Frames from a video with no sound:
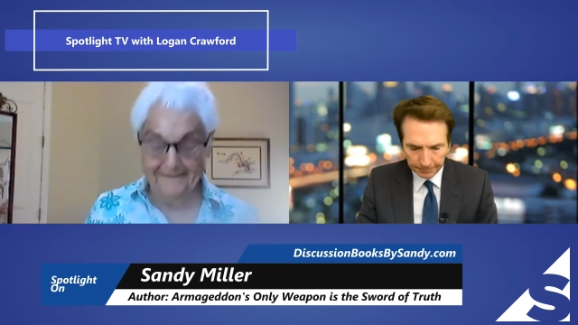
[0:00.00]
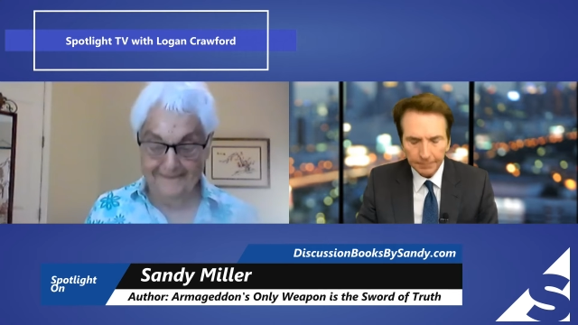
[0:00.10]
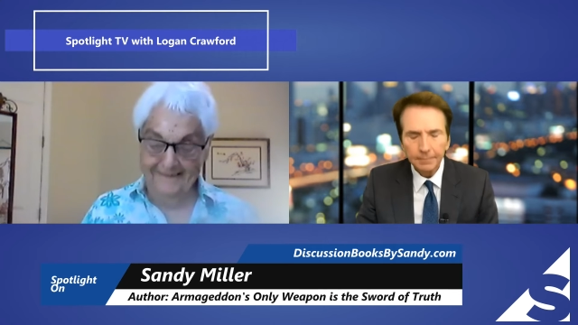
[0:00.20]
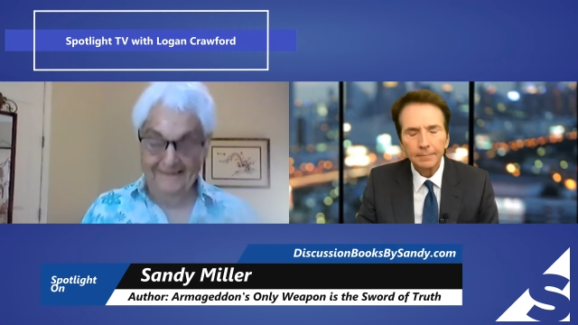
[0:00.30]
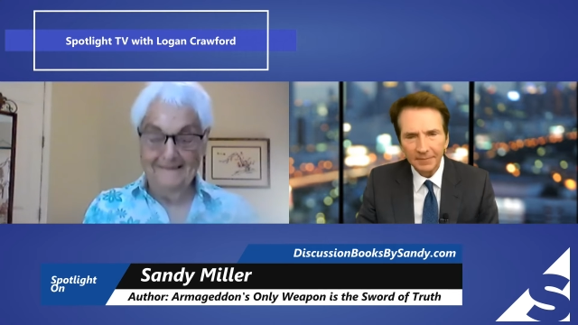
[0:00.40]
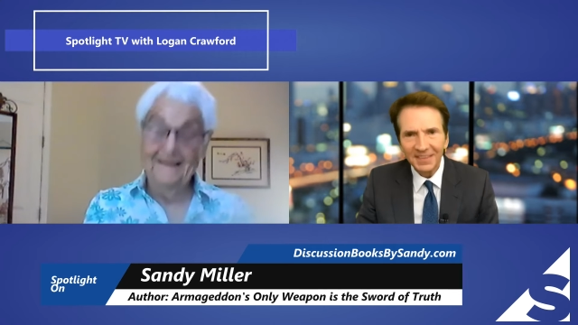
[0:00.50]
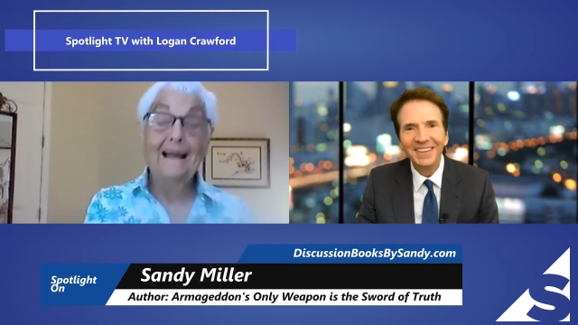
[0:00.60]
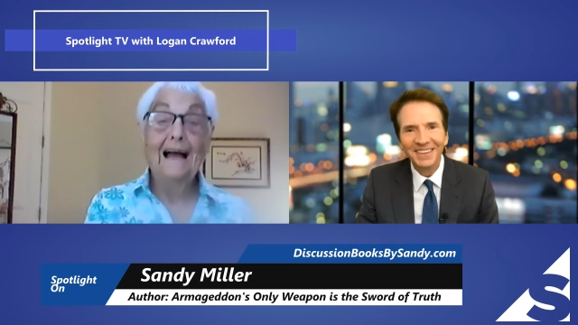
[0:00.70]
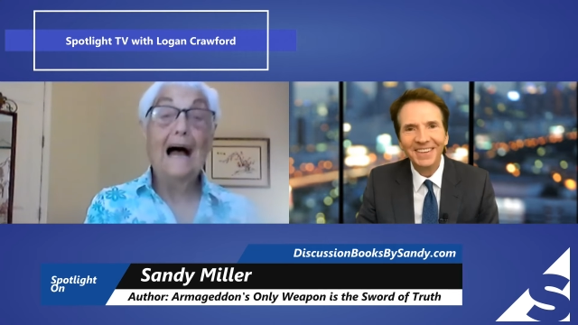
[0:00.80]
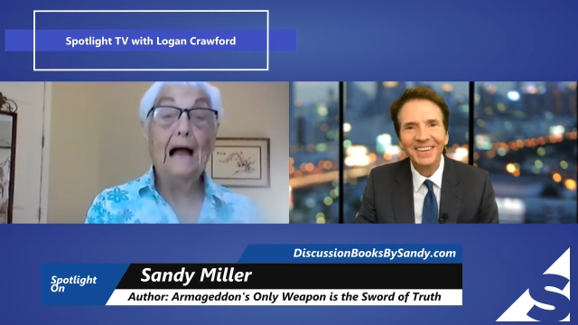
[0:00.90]
Speaker 1: I
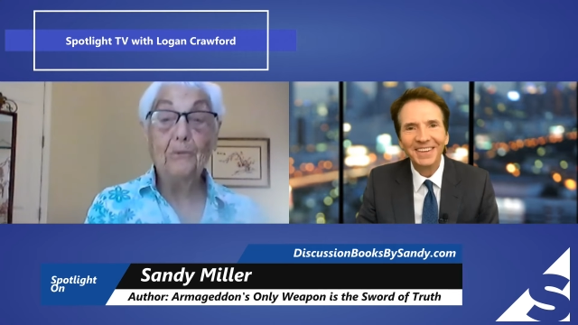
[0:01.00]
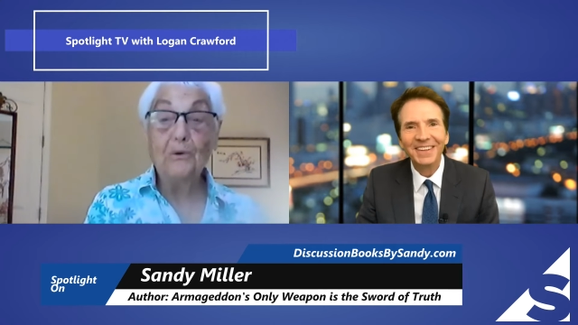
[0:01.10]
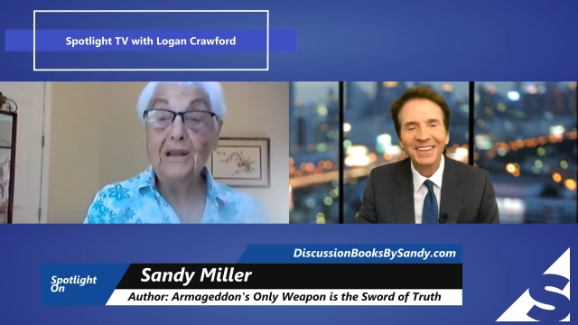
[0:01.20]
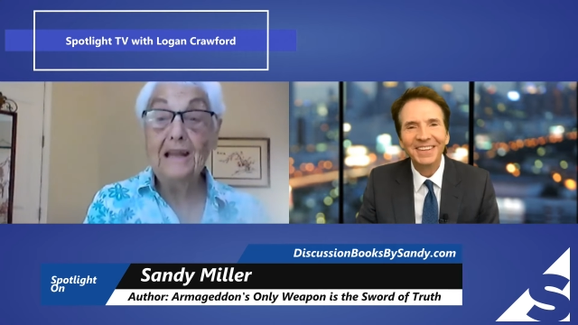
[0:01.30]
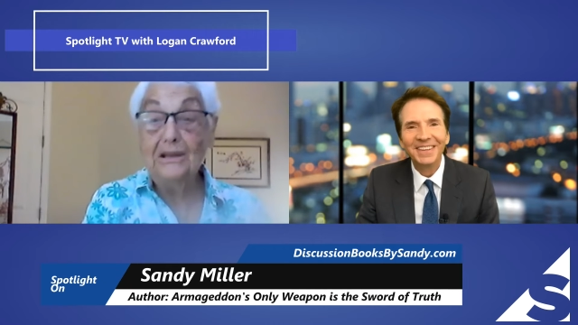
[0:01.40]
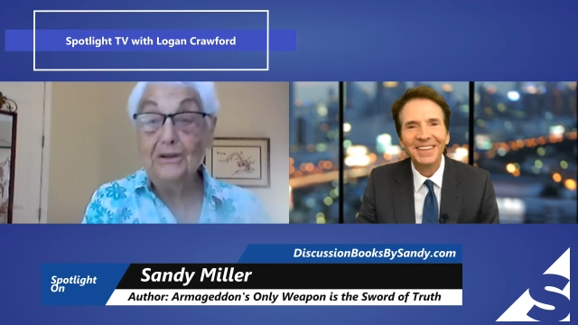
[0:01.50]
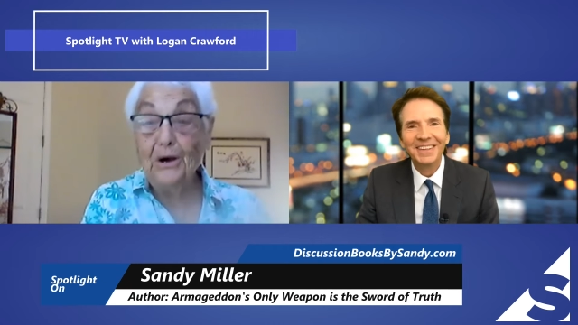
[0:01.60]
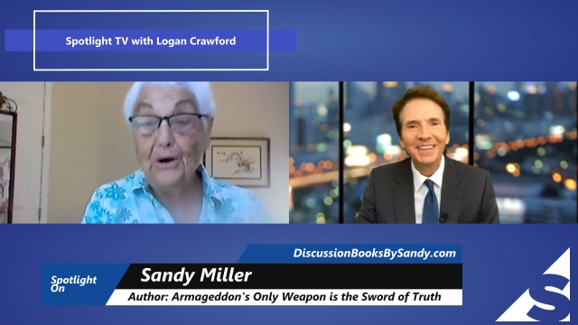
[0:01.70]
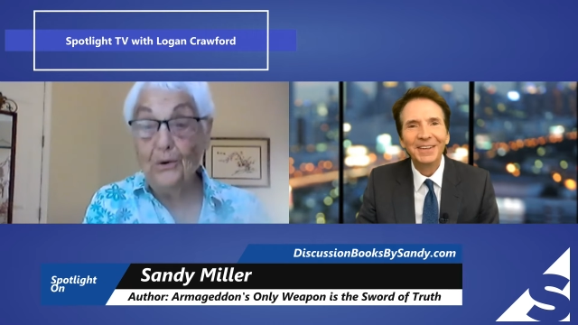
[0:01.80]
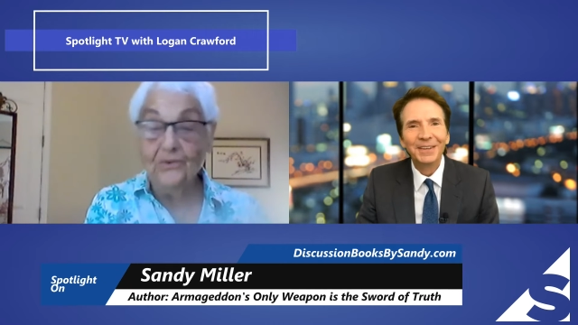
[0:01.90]
really
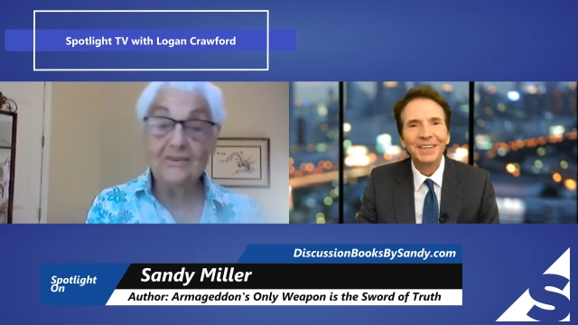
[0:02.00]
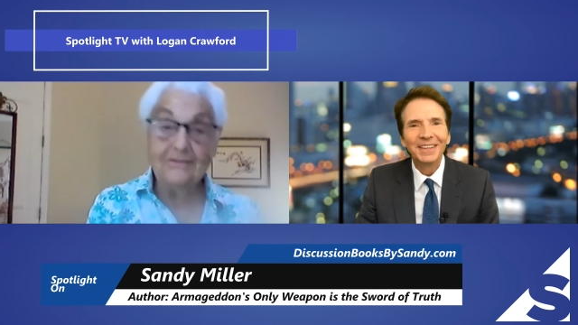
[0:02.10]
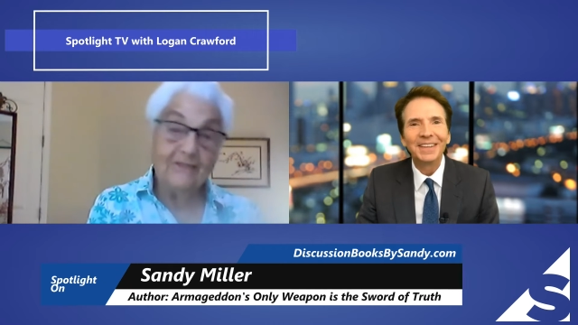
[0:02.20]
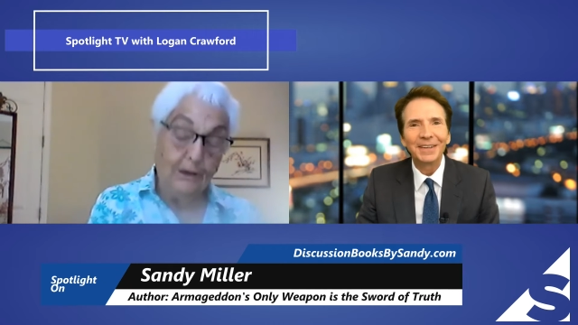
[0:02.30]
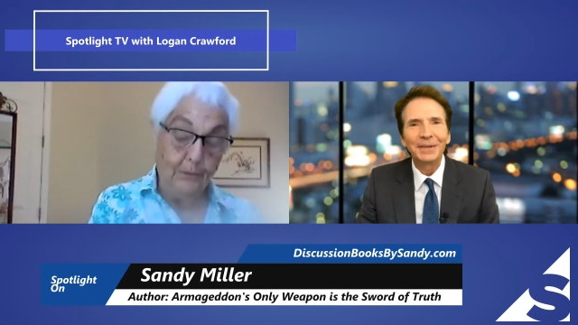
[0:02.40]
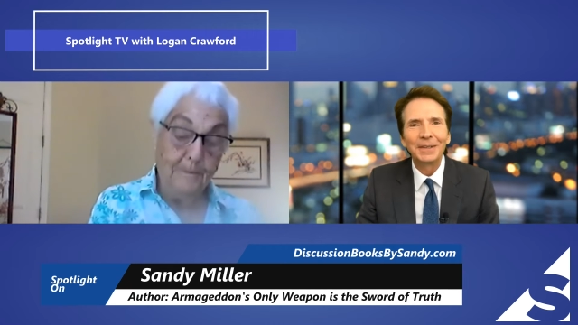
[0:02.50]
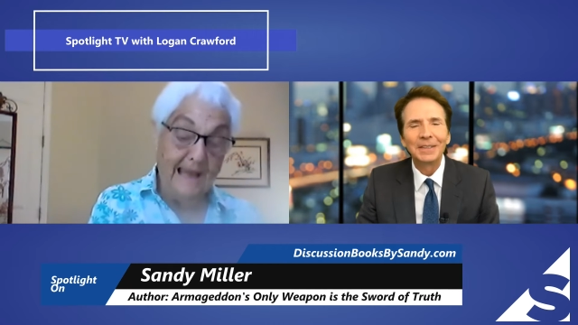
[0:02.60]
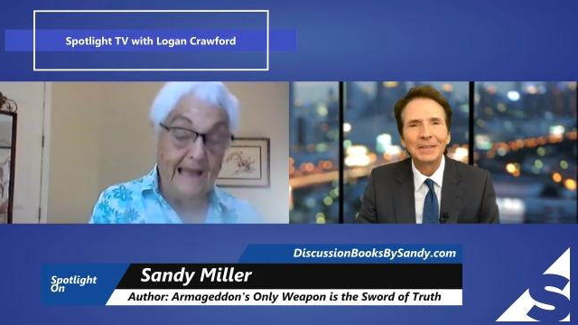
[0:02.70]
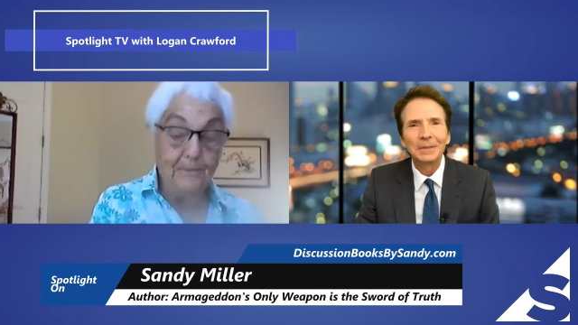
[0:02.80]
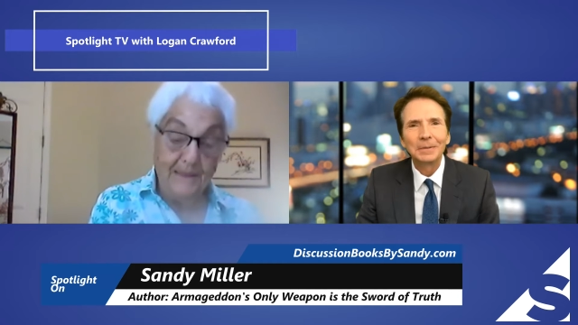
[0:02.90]
don't. There
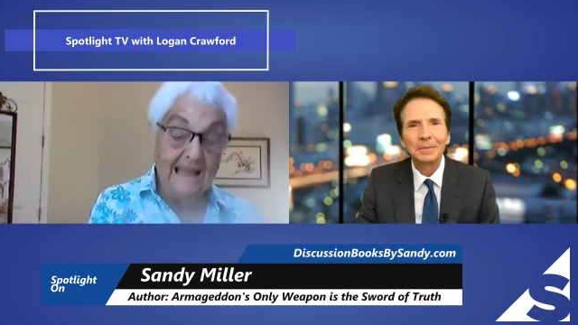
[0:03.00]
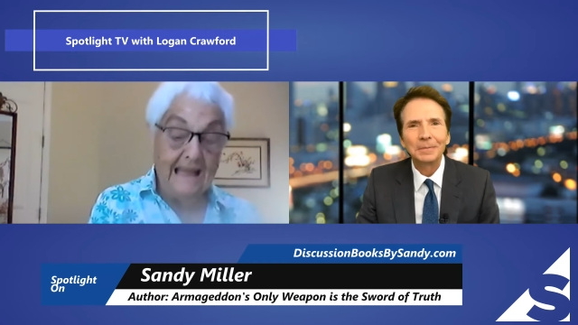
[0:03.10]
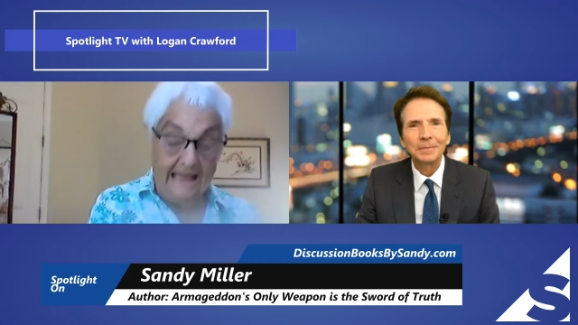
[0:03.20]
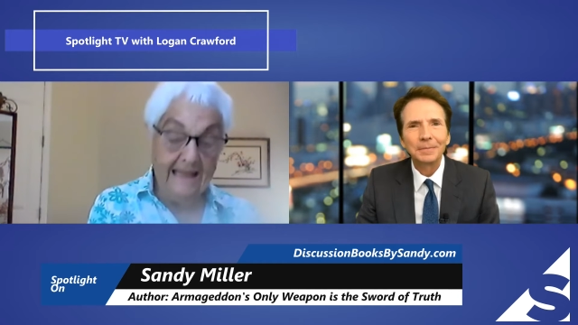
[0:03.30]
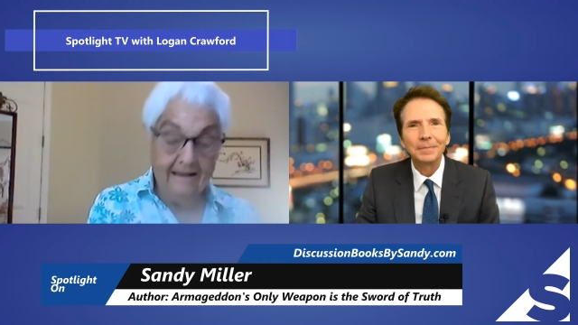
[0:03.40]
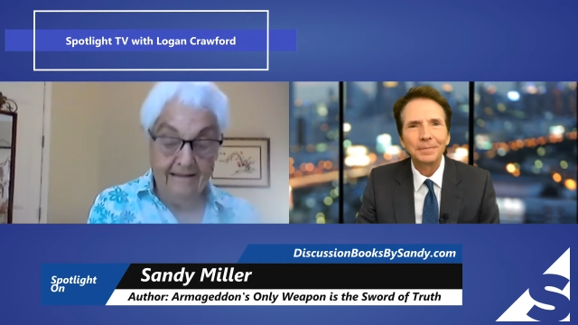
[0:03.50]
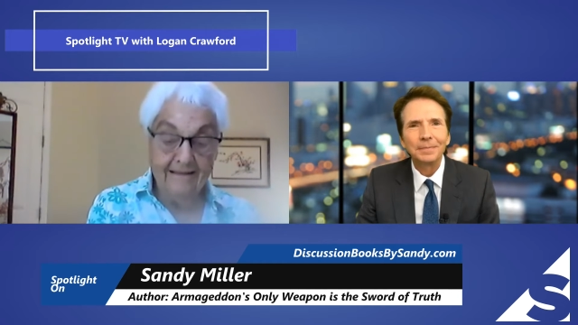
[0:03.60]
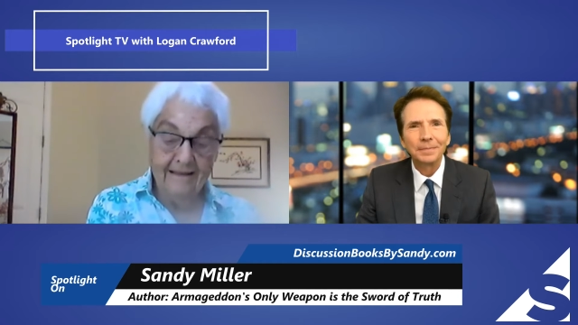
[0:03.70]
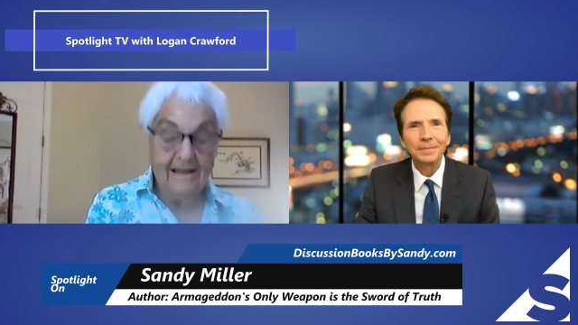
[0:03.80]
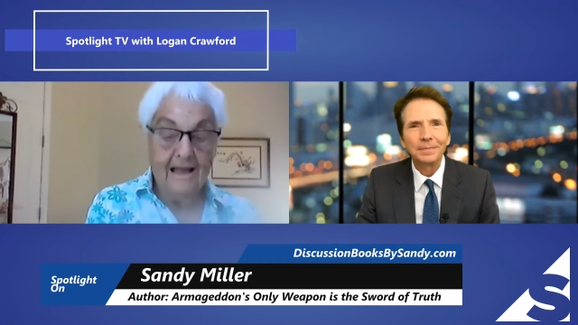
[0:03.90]
may be,
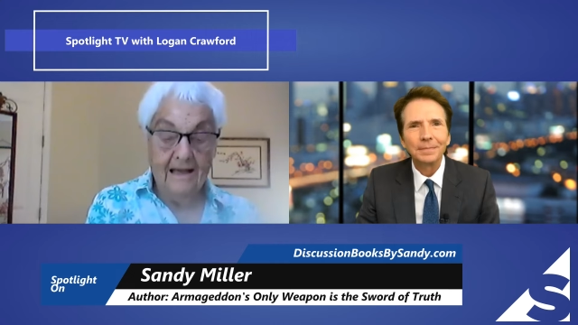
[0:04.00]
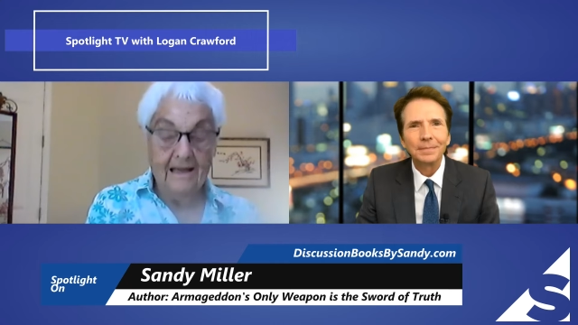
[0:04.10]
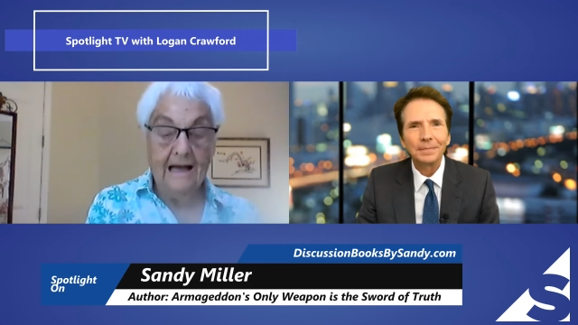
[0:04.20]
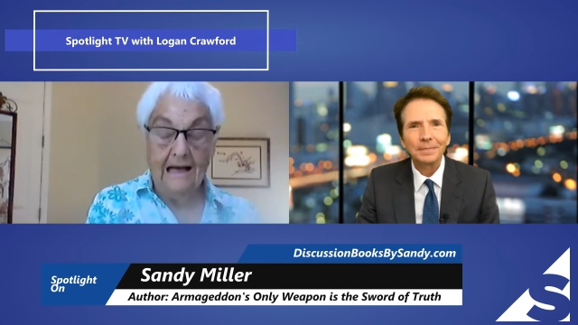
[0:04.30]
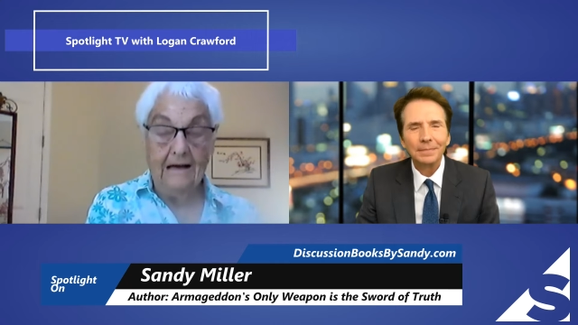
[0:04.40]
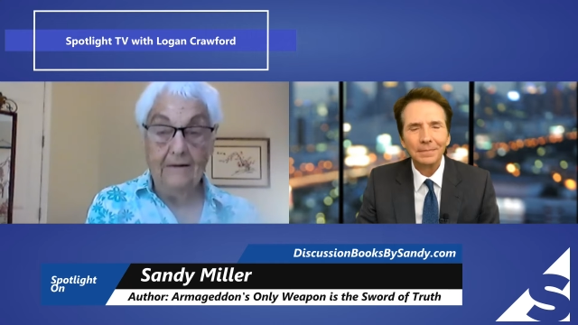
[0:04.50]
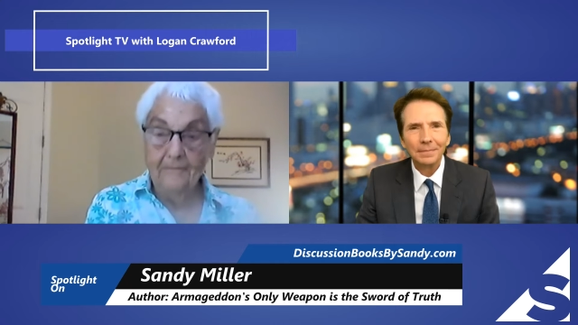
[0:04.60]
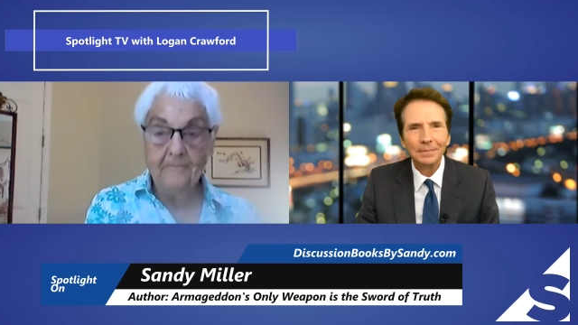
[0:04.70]
uh,